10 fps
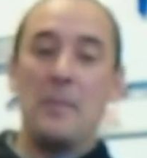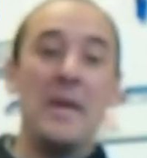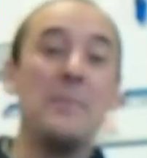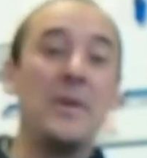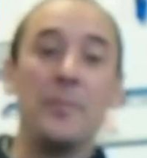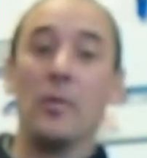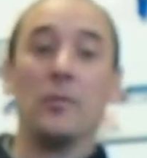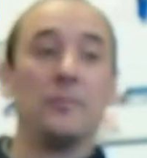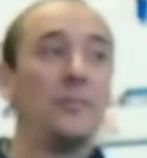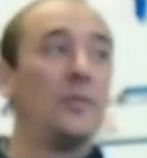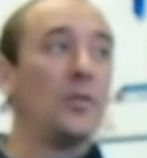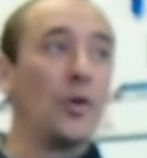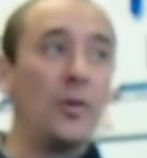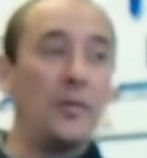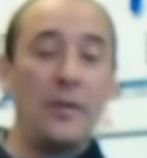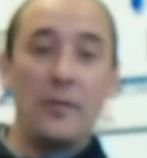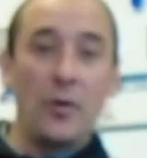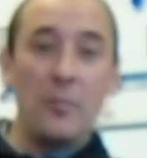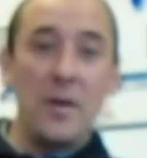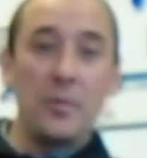meet people, learn
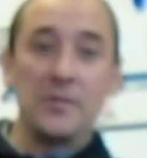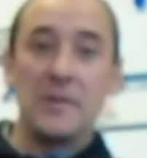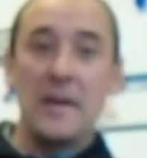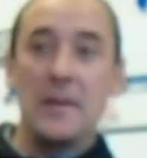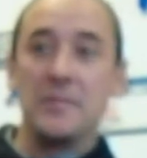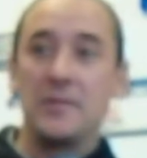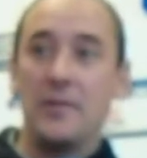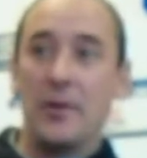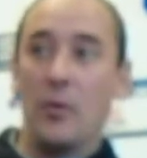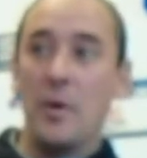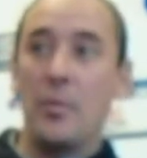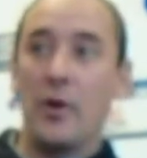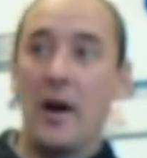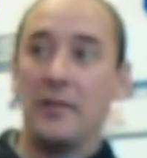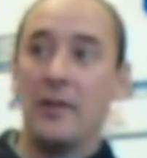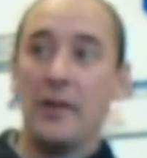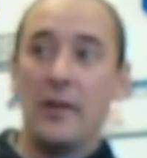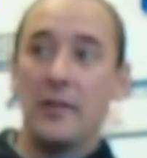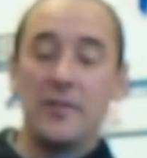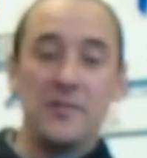people's names. We put on
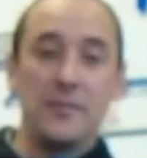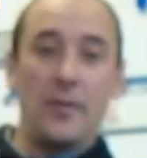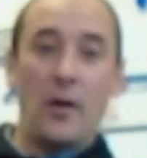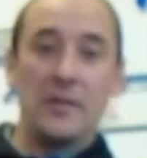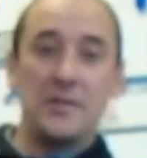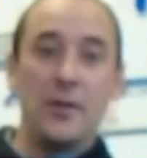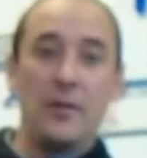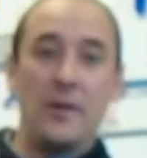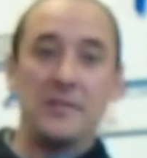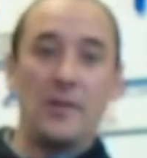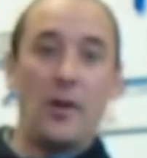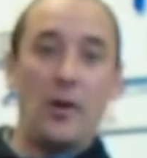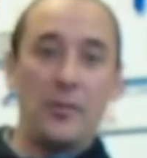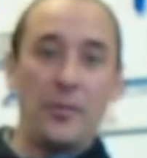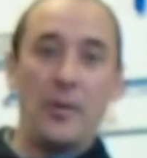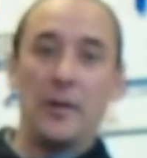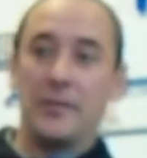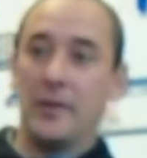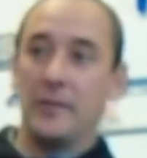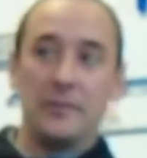tons of volunteer events all throughout
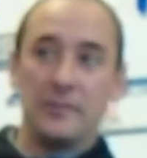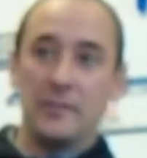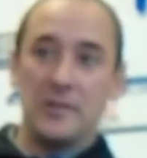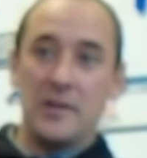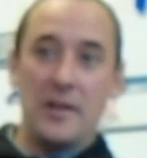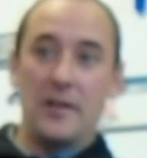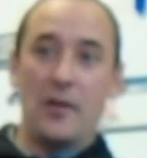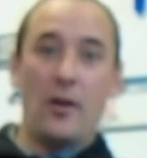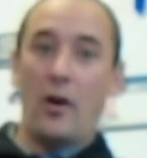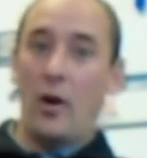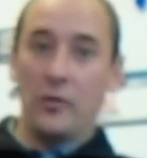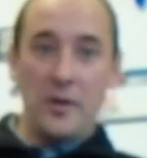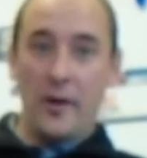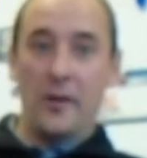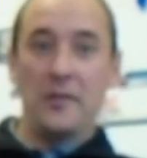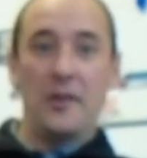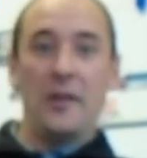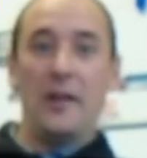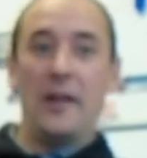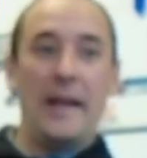the city all year,
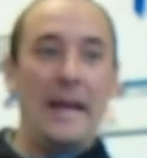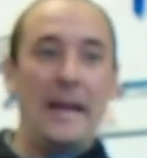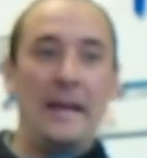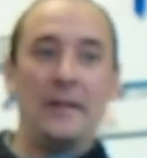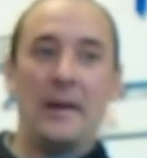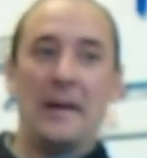and